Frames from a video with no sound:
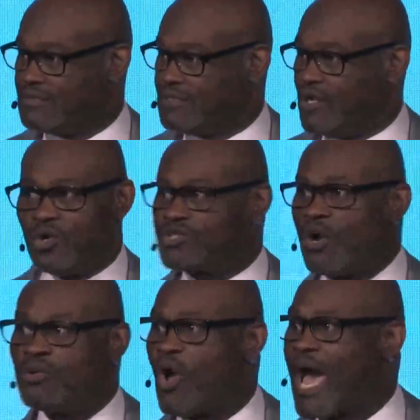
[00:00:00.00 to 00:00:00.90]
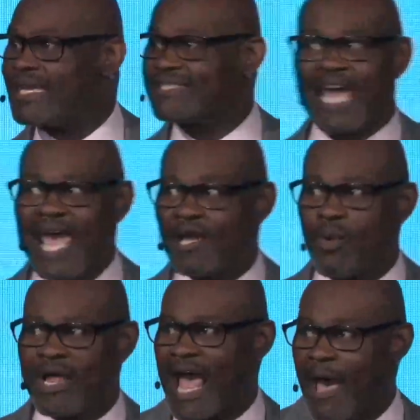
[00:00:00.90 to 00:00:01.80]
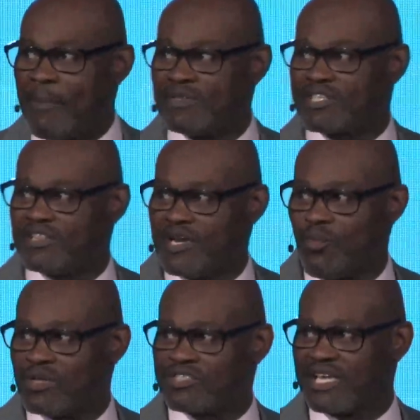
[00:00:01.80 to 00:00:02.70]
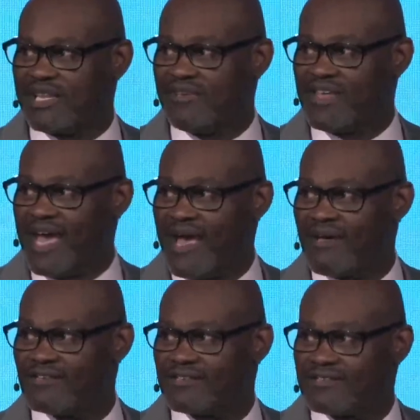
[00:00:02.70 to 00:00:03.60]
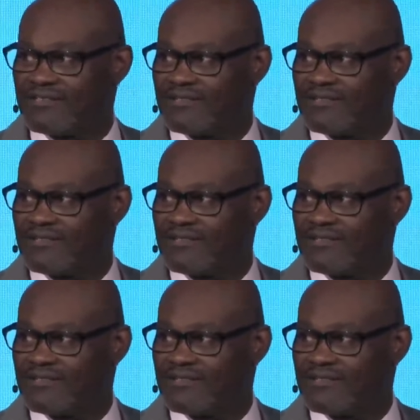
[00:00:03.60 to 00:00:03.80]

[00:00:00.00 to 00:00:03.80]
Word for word: who don't know how to take what happens to them once they leave the house.